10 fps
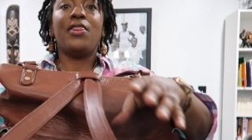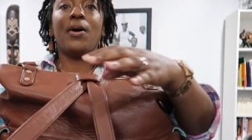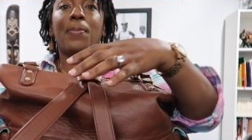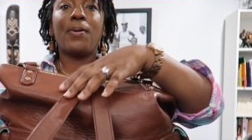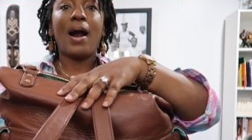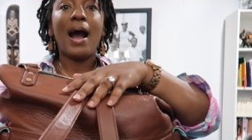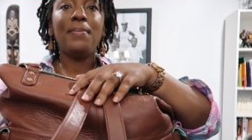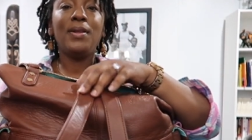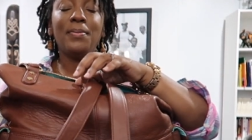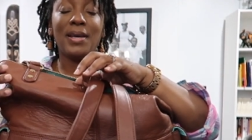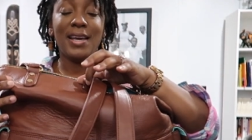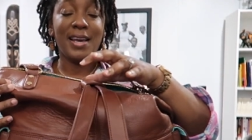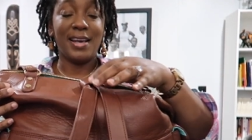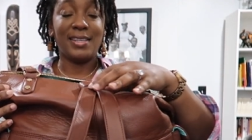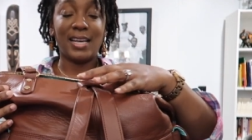The problem
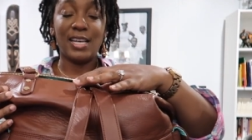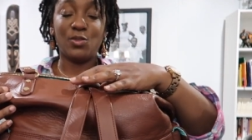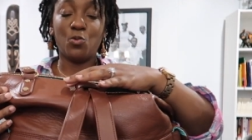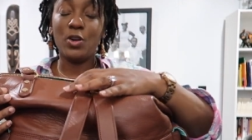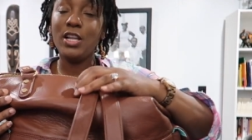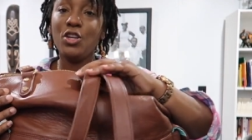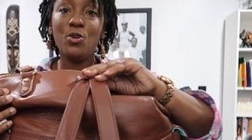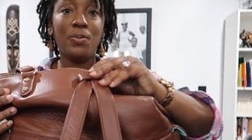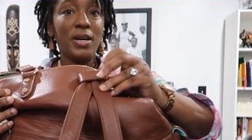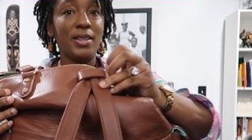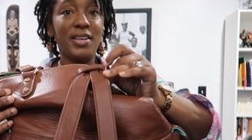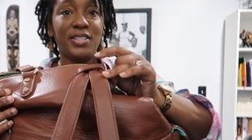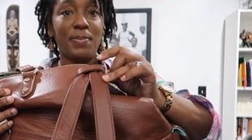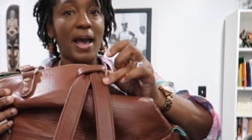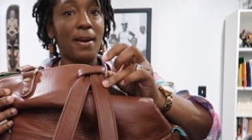is, is when you put
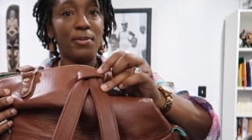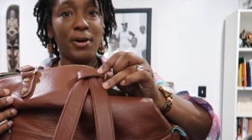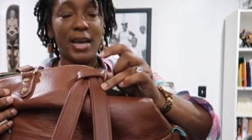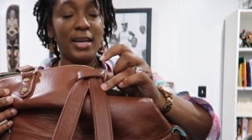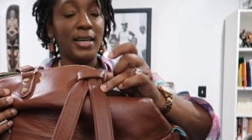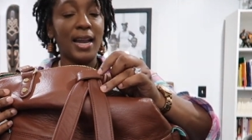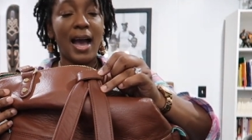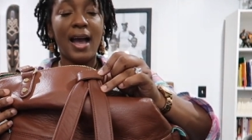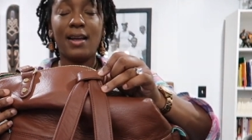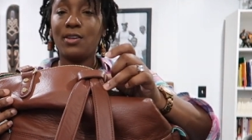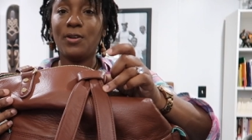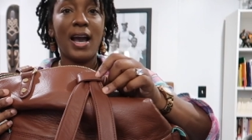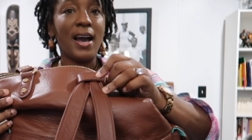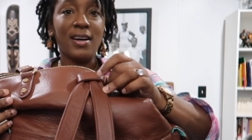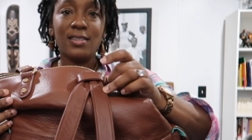this bad boy in a knot, you
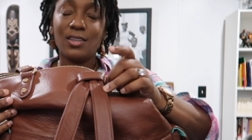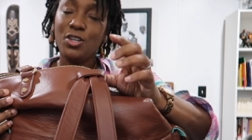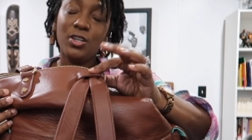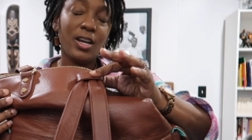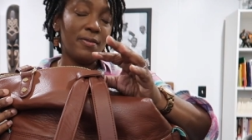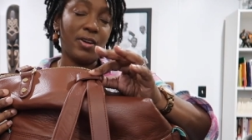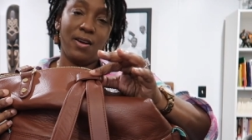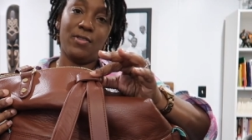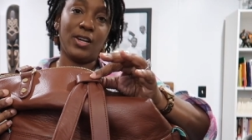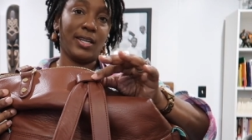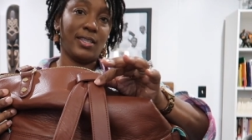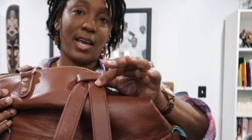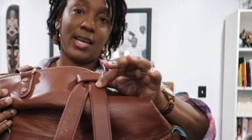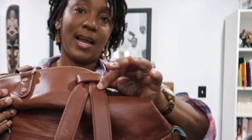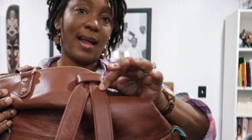guys, you're never ever gonna
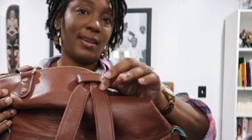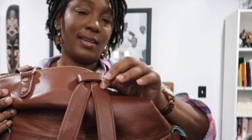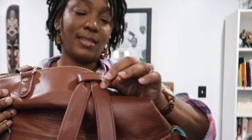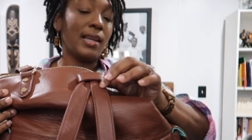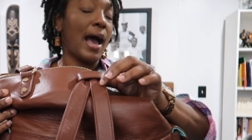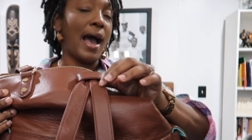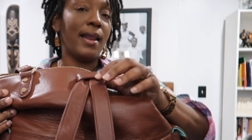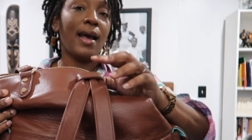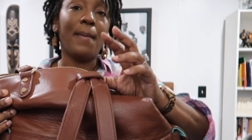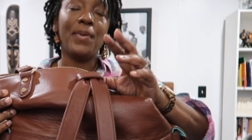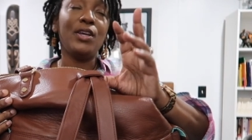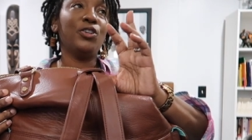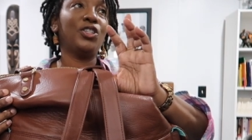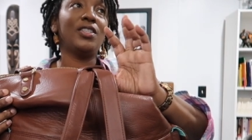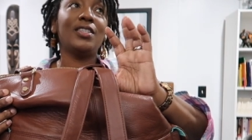take it out of this knot. I mean,
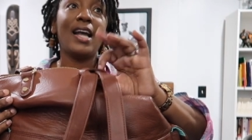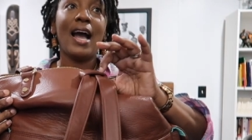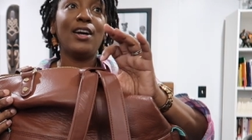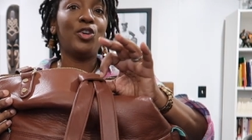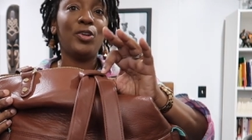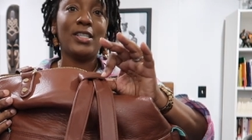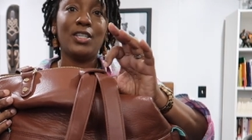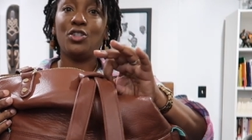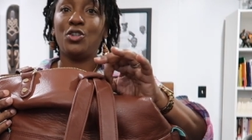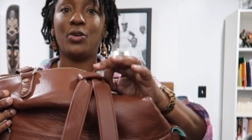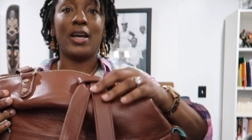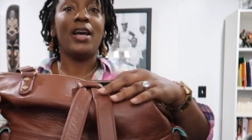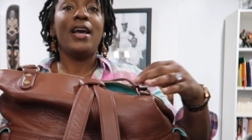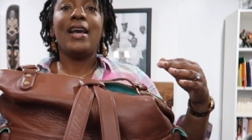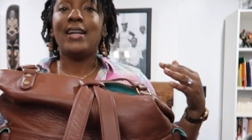you're just not going to do it.
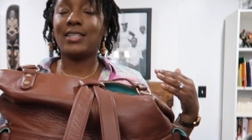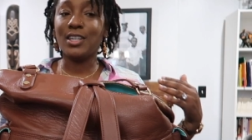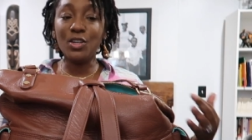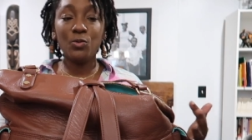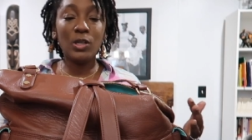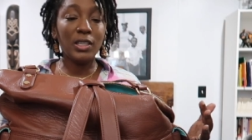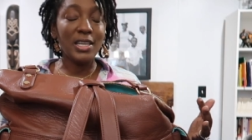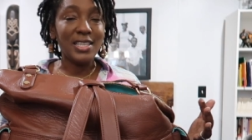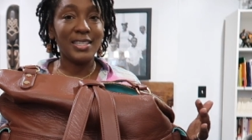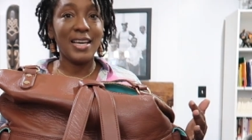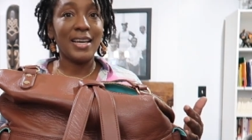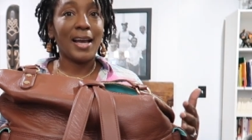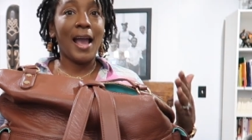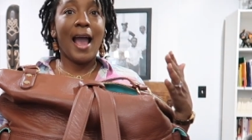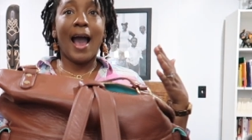It is
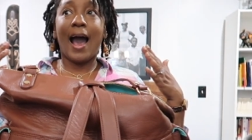unrealistic.